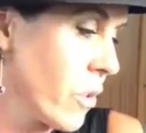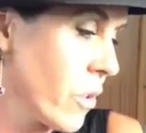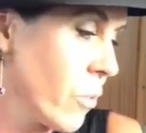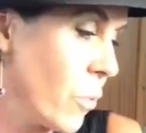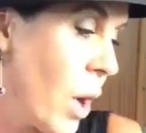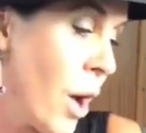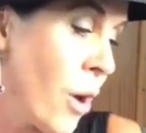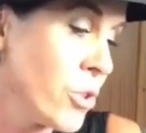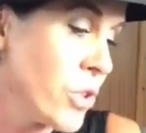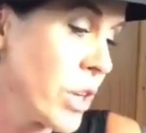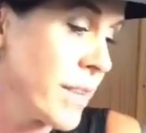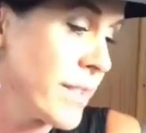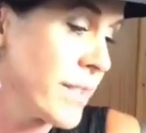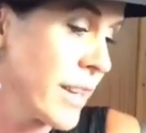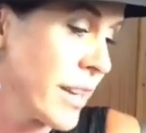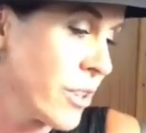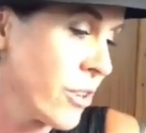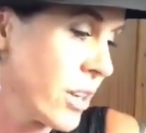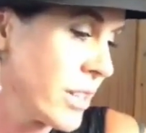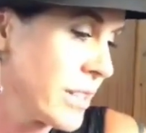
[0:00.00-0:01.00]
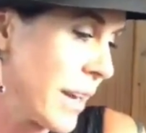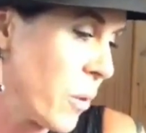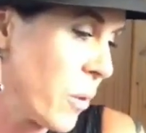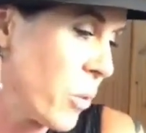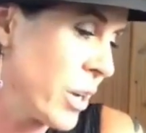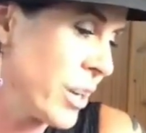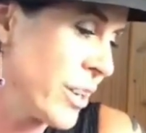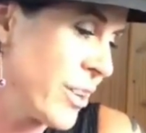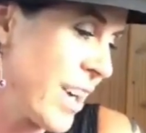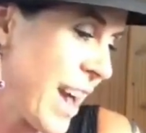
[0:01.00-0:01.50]
Wow, Jessica, you're on day
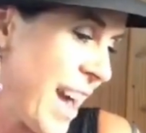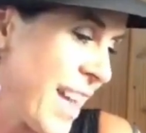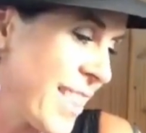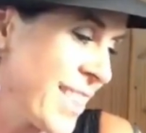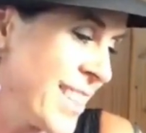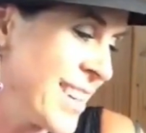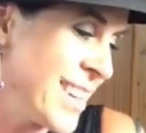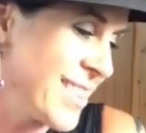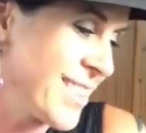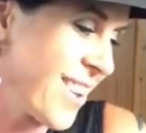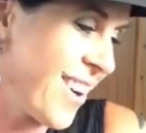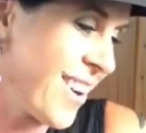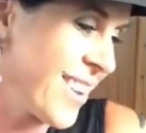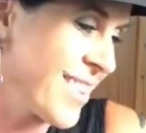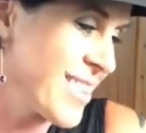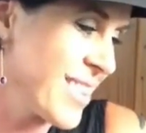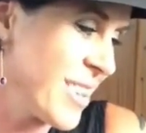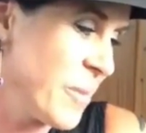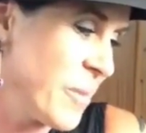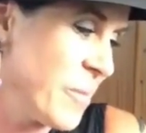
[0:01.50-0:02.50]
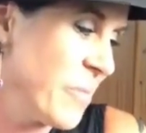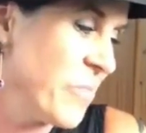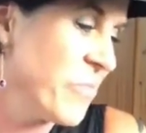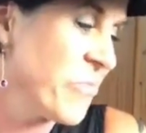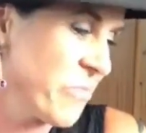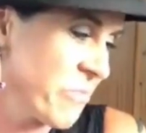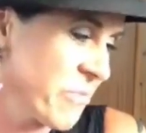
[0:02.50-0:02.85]
1 of your athletes? Awesome.